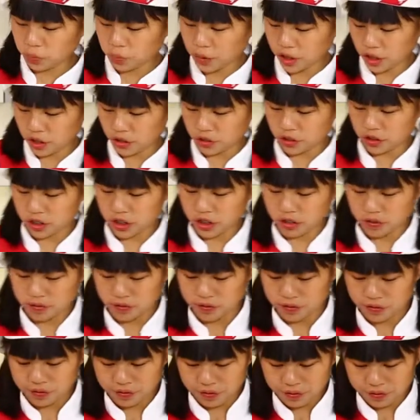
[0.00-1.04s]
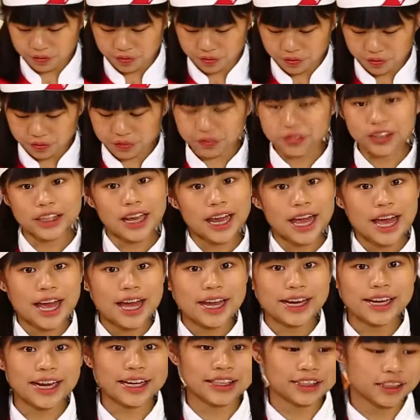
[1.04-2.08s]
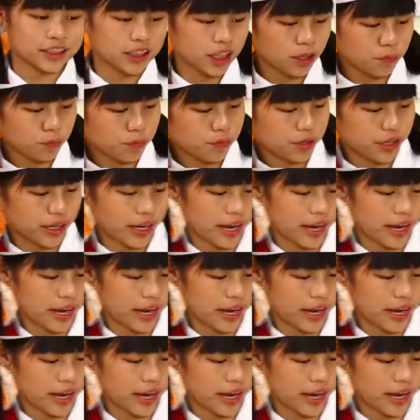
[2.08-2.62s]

the pasta. Next up, we're